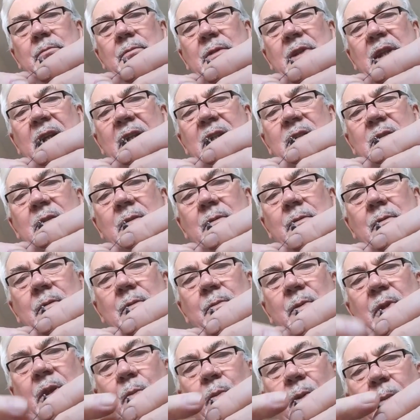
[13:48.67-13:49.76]
neat
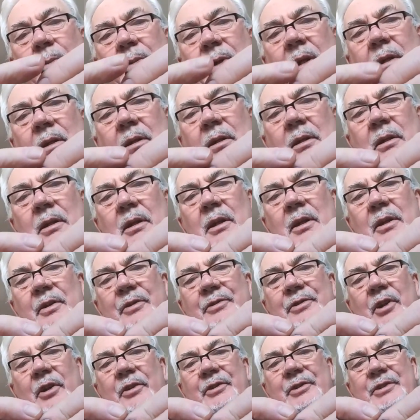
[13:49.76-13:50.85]
with the whipping,
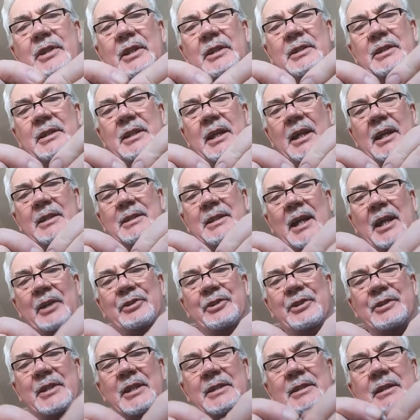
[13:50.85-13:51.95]
as long as it
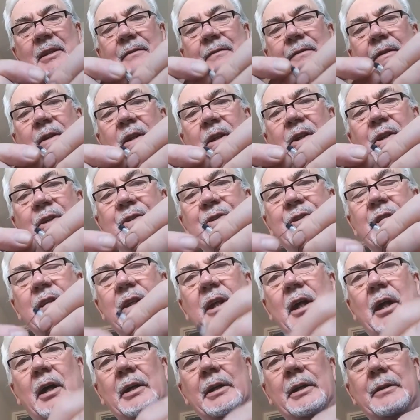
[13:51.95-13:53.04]
attaches itself to
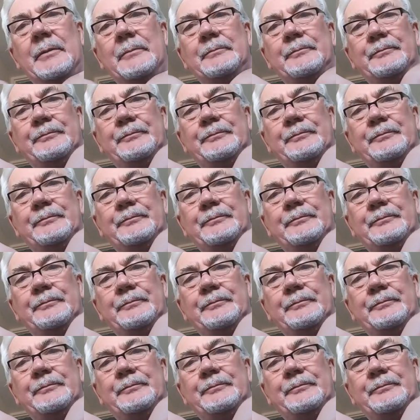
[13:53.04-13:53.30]
the eye.